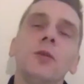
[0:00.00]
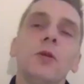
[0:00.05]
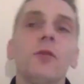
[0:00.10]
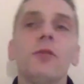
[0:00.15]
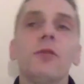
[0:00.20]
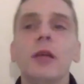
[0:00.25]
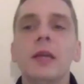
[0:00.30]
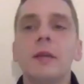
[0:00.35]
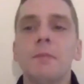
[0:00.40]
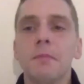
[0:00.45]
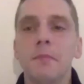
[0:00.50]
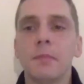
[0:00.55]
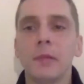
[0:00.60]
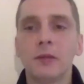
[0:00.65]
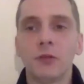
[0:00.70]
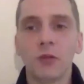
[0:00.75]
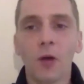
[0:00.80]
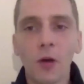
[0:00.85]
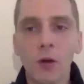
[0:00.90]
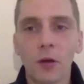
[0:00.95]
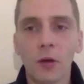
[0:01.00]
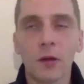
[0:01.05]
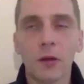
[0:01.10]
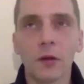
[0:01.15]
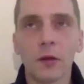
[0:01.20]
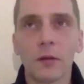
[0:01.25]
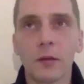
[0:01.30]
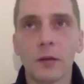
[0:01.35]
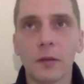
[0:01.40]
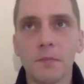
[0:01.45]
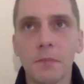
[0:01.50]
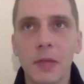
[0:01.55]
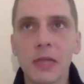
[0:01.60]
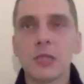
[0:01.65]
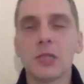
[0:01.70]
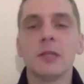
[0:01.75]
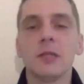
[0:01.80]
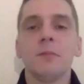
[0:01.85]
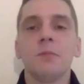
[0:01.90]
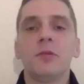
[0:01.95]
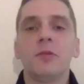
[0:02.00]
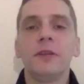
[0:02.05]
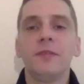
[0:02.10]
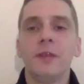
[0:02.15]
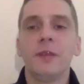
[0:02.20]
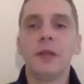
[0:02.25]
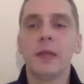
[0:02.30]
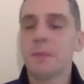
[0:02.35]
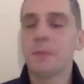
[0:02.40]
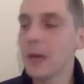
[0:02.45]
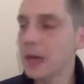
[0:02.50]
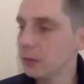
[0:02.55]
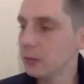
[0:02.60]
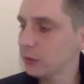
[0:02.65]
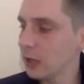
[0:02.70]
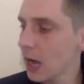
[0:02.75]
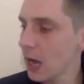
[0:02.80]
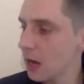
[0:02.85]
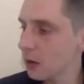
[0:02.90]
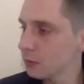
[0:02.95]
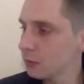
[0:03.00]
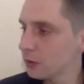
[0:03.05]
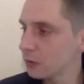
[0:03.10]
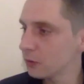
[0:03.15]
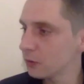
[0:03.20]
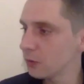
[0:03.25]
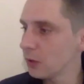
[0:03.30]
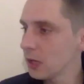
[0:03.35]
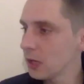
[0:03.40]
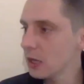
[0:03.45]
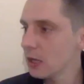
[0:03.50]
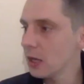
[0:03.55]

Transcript: already mentioned briefly about how you